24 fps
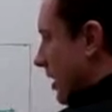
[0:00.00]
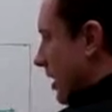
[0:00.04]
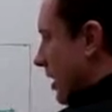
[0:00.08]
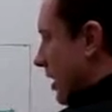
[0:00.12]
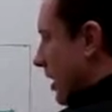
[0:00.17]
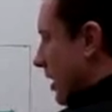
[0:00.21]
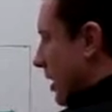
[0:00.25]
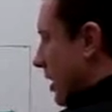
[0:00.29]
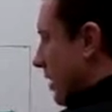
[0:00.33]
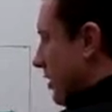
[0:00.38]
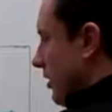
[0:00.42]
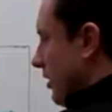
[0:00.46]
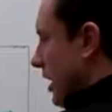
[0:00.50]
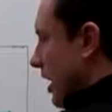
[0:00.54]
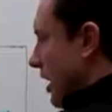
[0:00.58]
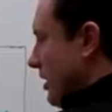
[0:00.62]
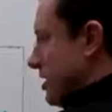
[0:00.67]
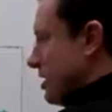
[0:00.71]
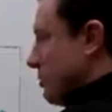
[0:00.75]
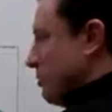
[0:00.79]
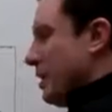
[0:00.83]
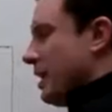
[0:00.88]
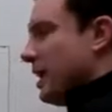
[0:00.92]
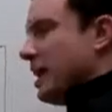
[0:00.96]
It either has
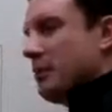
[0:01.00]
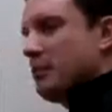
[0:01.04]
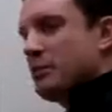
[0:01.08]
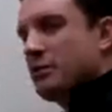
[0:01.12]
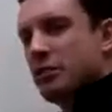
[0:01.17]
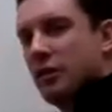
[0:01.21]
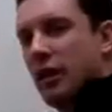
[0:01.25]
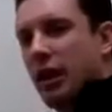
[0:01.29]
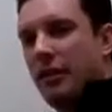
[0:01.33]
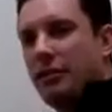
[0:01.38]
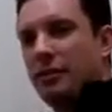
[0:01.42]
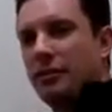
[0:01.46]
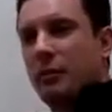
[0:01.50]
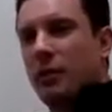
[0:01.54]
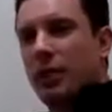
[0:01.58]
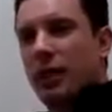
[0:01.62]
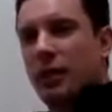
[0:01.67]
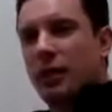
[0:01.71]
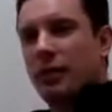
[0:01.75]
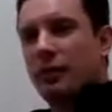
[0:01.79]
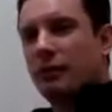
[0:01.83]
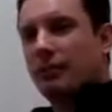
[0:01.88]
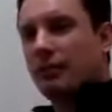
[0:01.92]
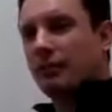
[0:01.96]
to become
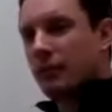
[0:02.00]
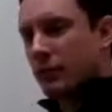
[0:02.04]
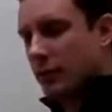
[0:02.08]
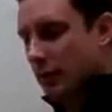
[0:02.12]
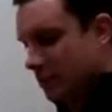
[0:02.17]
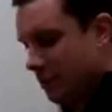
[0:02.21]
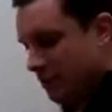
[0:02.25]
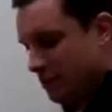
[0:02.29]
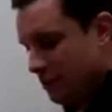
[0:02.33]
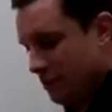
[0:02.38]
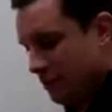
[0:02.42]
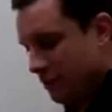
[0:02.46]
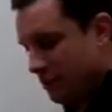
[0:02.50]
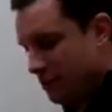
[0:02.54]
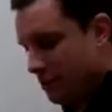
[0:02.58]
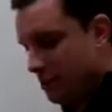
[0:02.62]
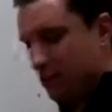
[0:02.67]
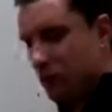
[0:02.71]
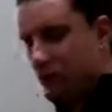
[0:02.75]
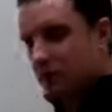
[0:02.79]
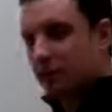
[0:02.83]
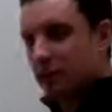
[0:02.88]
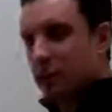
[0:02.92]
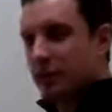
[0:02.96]
software, so a
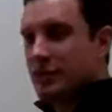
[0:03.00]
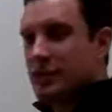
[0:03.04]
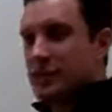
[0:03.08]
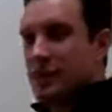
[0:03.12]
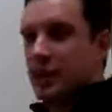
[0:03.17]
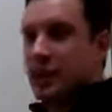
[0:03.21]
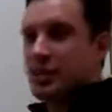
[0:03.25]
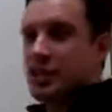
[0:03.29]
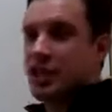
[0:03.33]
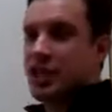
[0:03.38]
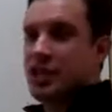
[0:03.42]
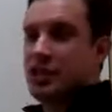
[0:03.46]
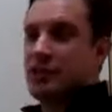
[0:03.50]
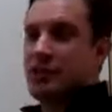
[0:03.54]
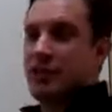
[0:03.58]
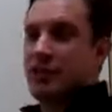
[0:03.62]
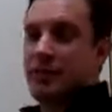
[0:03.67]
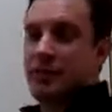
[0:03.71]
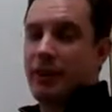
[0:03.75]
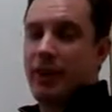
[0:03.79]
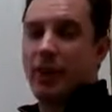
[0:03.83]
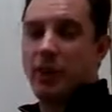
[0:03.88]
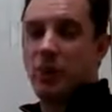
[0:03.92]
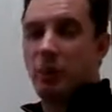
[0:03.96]
software instantiation,
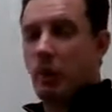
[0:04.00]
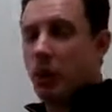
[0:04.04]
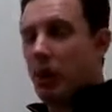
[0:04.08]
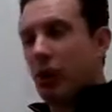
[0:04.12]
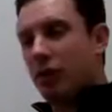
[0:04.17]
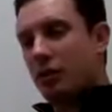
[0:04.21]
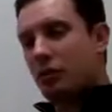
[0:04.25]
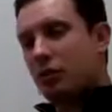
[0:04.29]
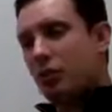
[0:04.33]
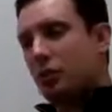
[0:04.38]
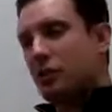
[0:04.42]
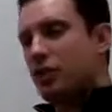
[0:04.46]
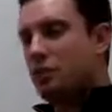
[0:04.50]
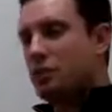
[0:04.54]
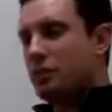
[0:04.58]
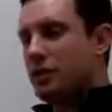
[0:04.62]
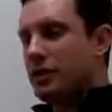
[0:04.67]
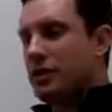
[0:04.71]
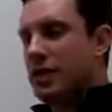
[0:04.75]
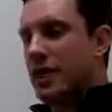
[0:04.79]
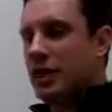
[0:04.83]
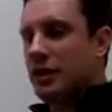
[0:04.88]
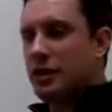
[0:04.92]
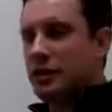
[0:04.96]
firewall, intrusion
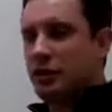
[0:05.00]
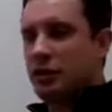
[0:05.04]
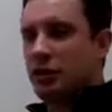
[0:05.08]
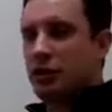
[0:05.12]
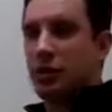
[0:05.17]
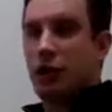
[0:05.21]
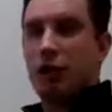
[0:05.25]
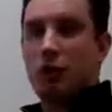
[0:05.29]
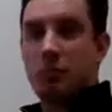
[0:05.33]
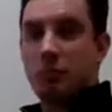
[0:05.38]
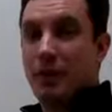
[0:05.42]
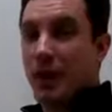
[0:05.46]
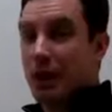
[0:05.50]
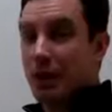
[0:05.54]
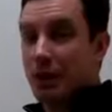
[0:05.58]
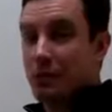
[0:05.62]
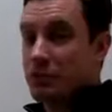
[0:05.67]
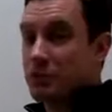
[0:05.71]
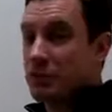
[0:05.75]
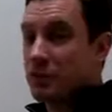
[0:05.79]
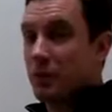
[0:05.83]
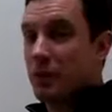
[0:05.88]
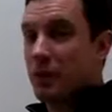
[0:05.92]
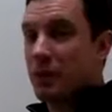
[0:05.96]
protection, load
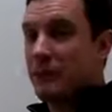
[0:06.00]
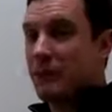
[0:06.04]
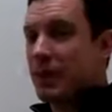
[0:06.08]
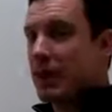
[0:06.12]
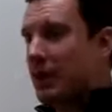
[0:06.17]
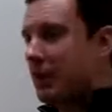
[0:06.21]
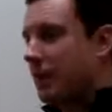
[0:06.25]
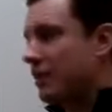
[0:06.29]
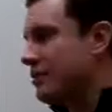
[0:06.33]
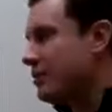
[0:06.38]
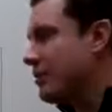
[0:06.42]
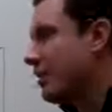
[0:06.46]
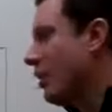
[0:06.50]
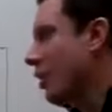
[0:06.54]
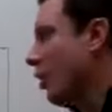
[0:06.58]
balancer, whatever that is,